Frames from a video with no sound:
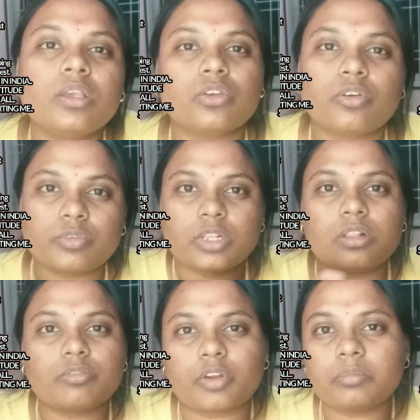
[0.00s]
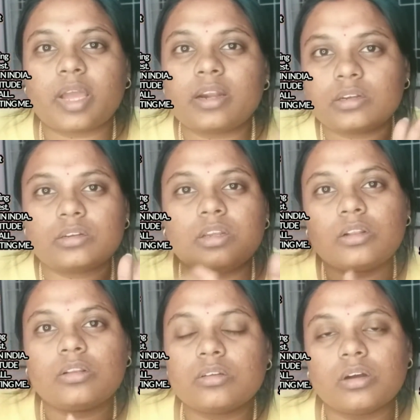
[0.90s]
So from that
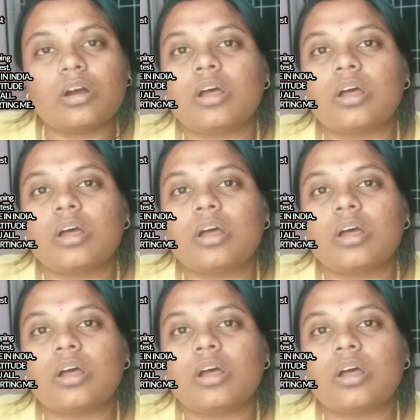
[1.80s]
till